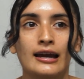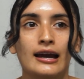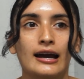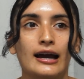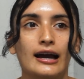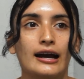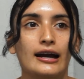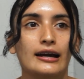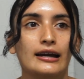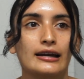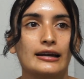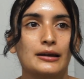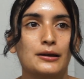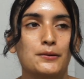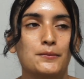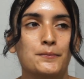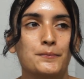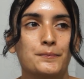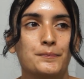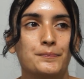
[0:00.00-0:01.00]
I
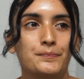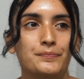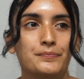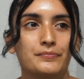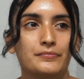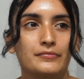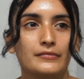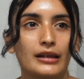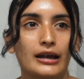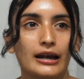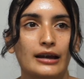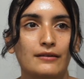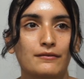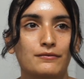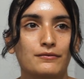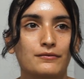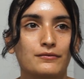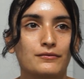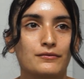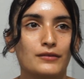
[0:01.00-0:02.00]
I've
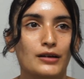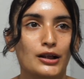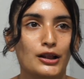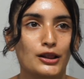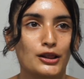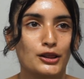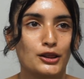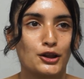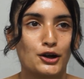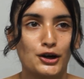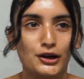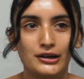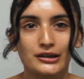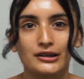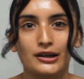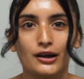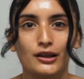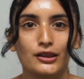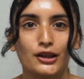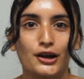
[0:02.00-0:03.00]
learned
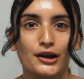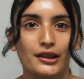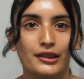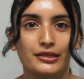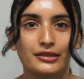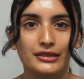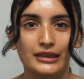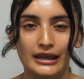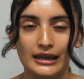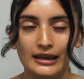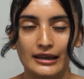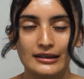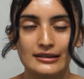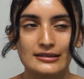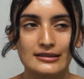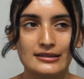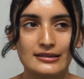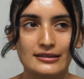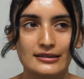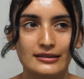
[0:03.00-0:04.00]
a lot of
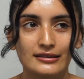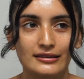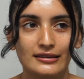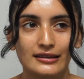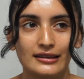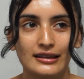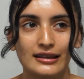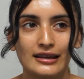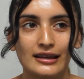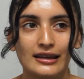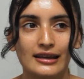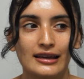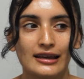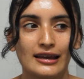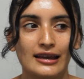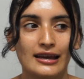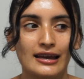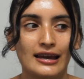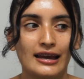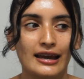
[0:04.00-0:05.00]
things,
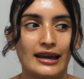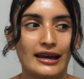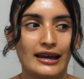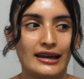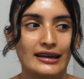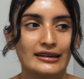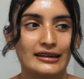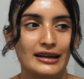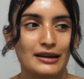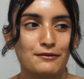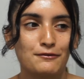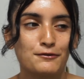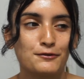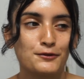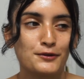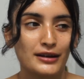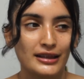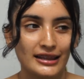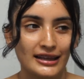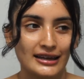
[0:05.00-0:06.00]
and I've
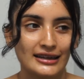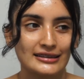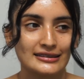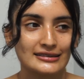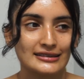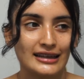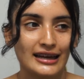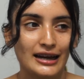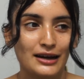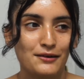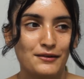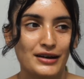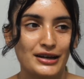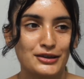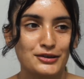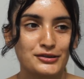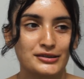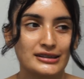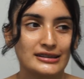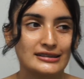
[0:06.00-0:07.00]
realized how I
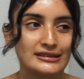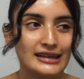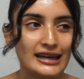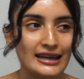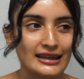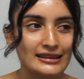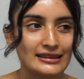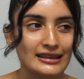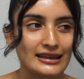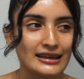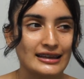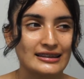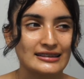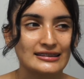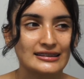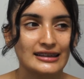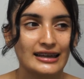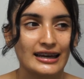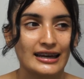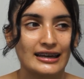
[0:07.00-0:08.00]
used to take things,
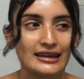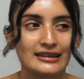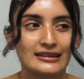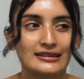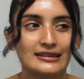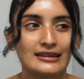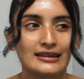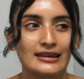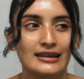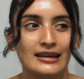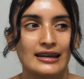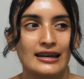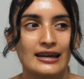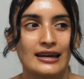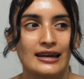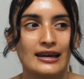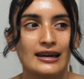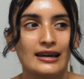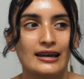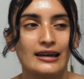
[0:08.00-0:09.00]
and
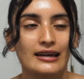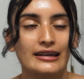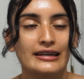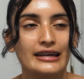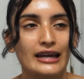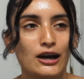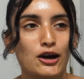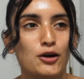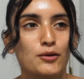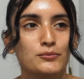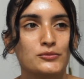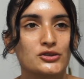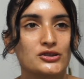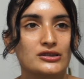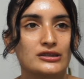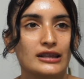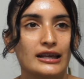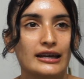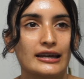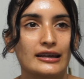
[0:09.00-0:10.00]
now I'm just
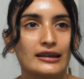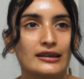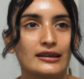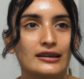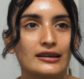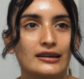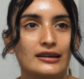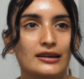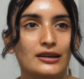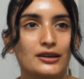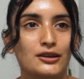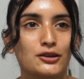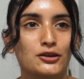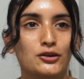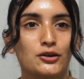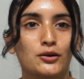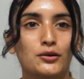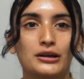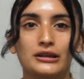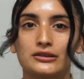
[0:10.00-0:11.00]
like, you
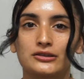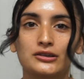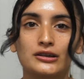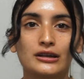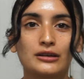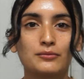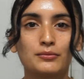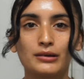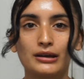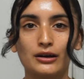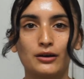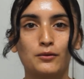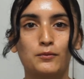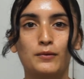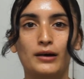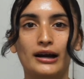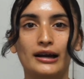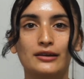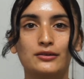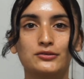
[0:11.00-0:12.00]
know, it took me a
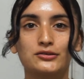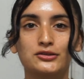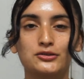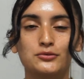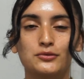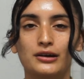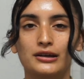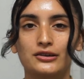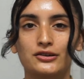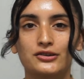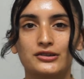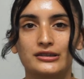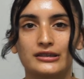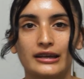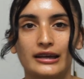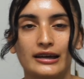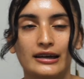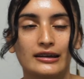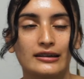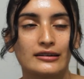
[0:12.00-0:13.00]
while to
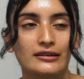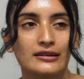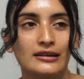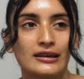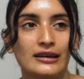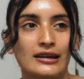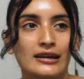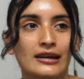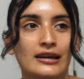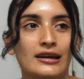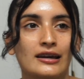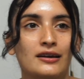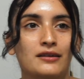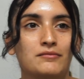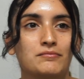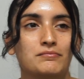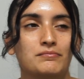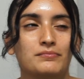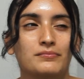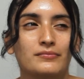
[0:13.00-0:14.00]
understand
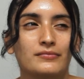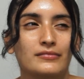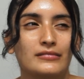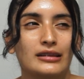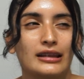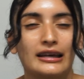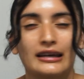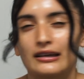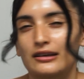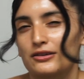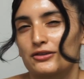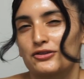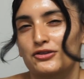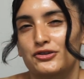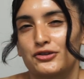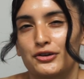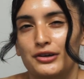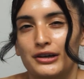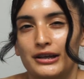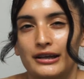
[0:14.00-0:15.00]
like
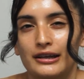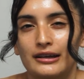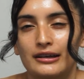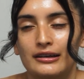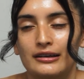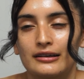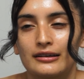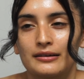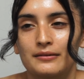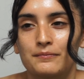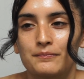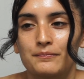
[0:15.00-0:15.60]
certain,